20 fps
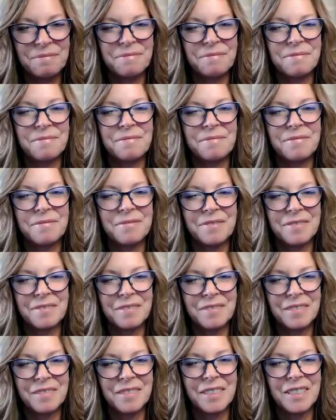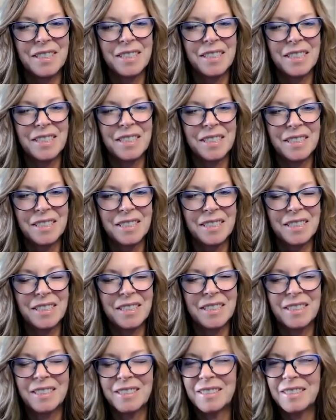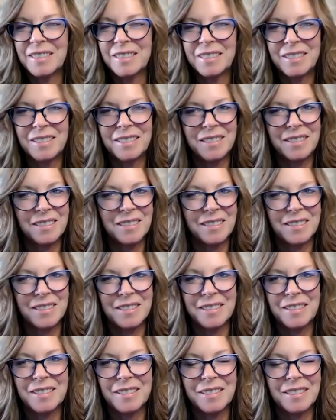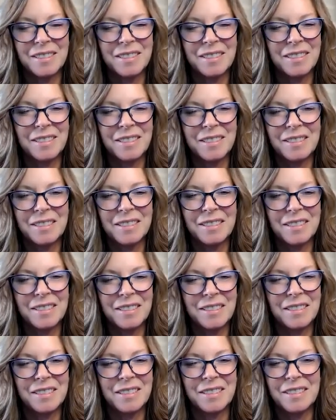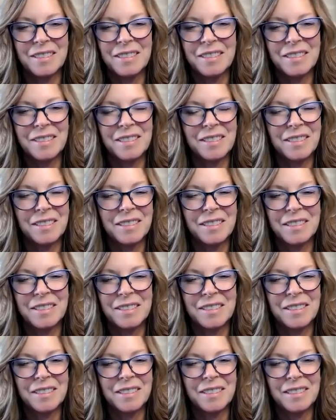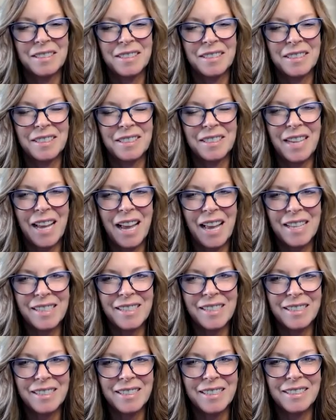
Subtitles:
No words are spoken by the person on screen.